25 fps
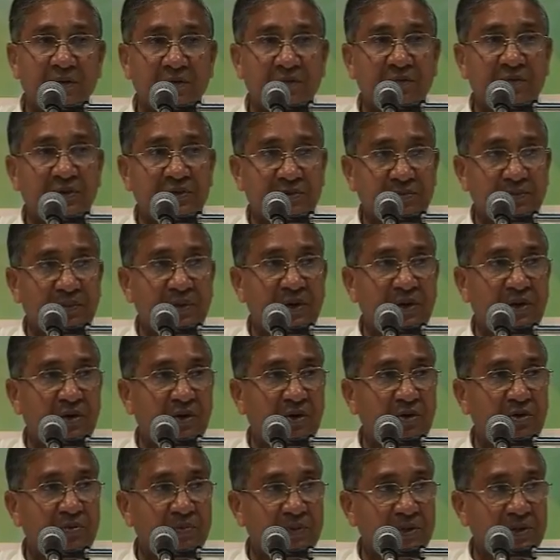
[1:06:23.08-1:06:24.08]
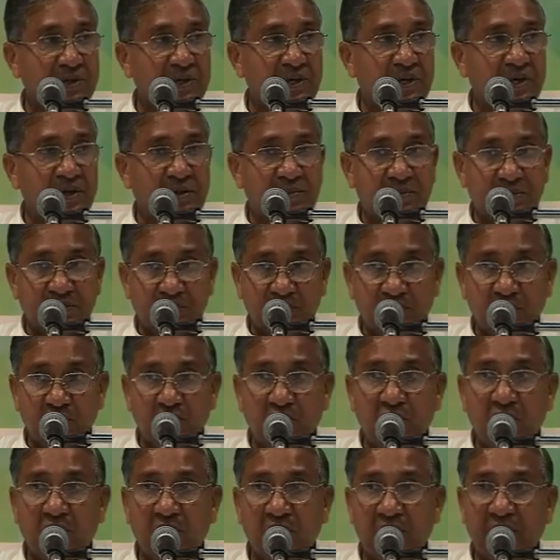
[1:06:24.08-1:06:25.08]
which may not be there much, you
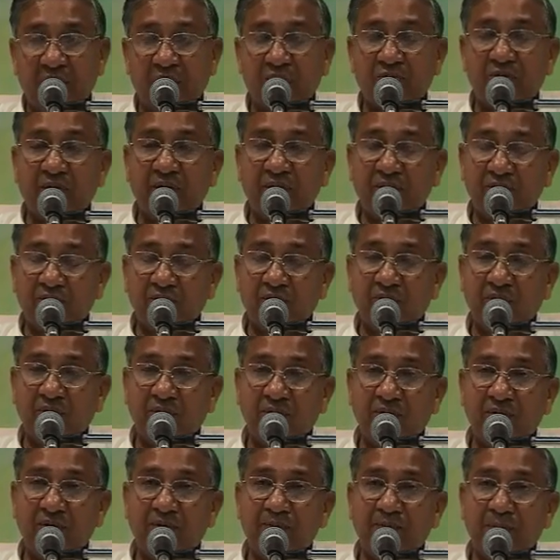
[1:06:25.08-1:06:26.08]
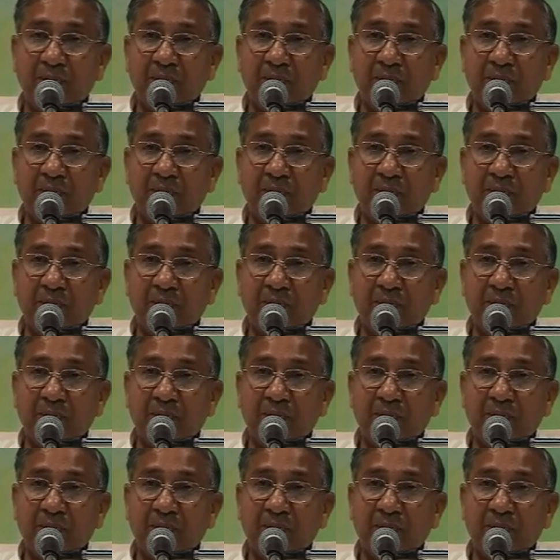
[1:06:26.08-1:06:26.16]
all are quite old.